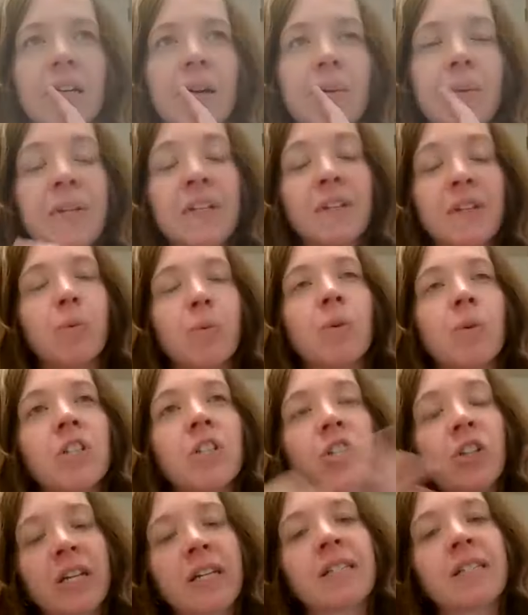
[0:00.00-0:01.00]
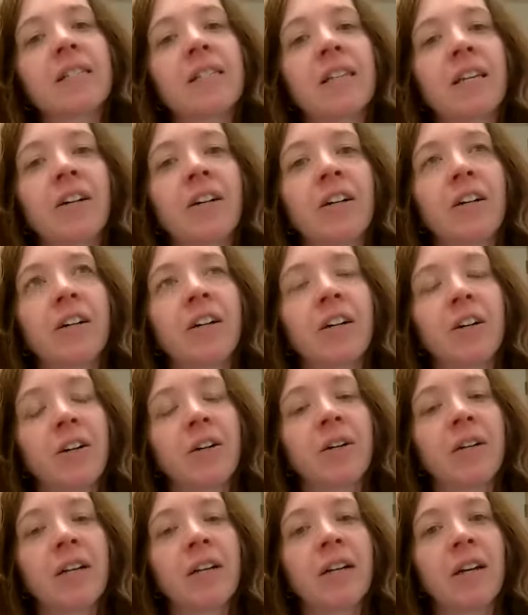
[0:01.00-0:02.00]
I mean, would you consider your
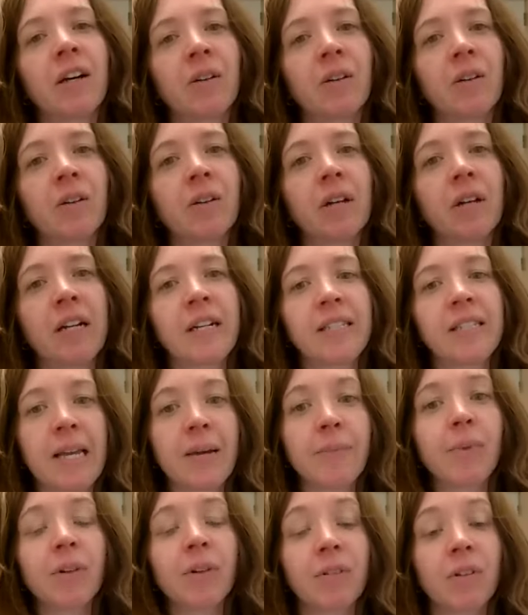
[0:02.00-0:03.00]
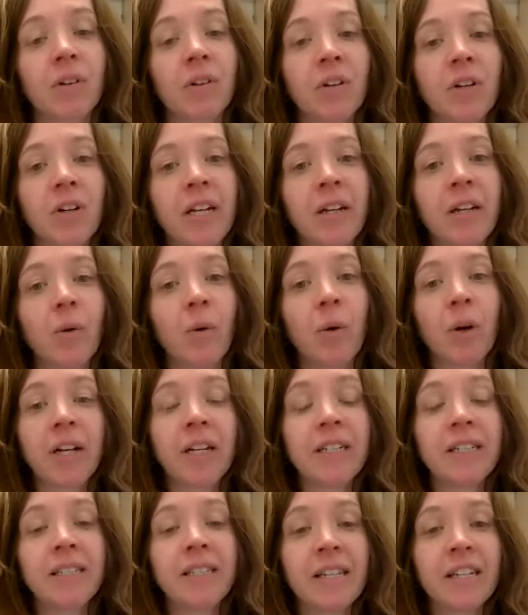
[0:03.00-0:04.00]
unit an example of a learning
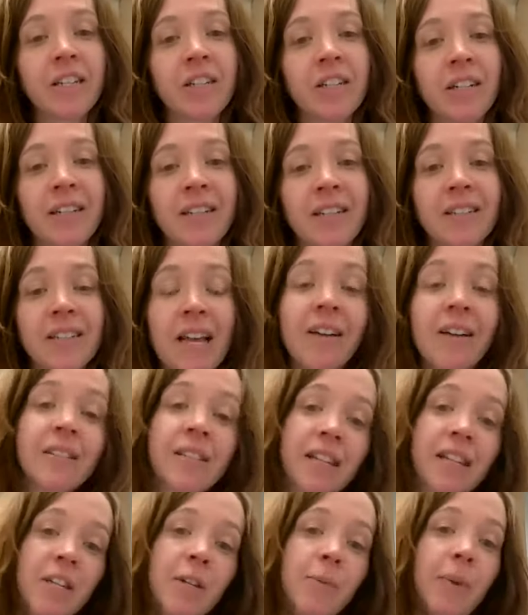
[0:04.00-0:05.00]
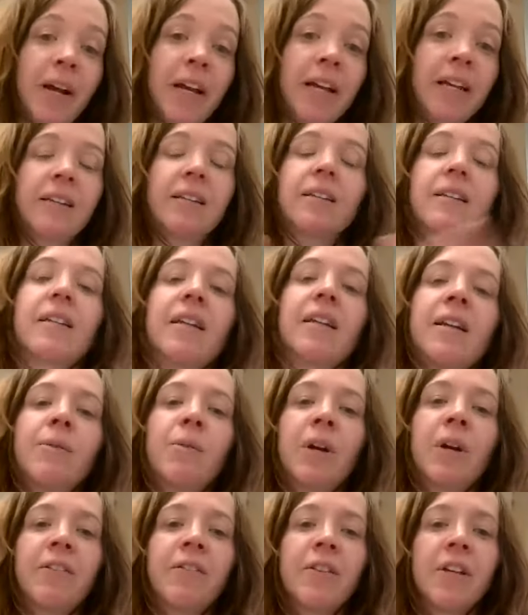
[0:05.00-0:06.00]
organization? It sounds like you might. And
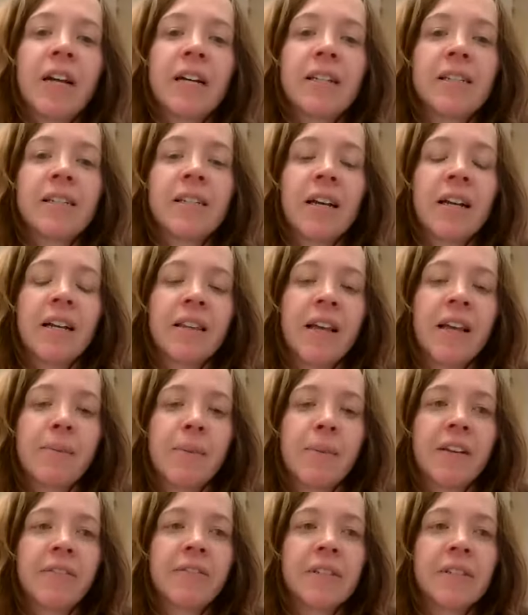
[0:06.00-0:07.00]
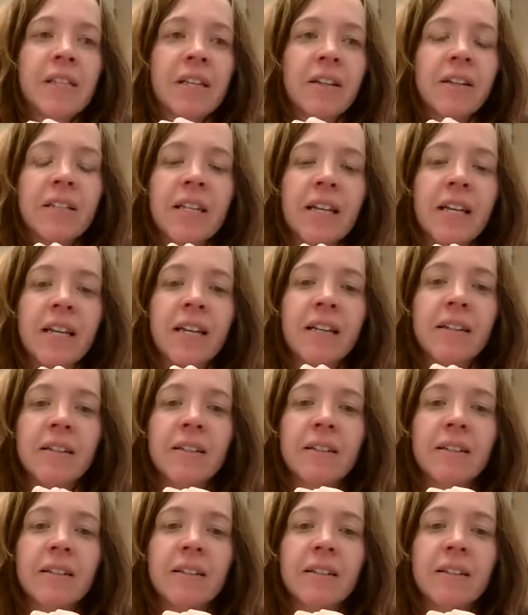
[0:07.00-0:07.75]
what have you guys done that might facilitate?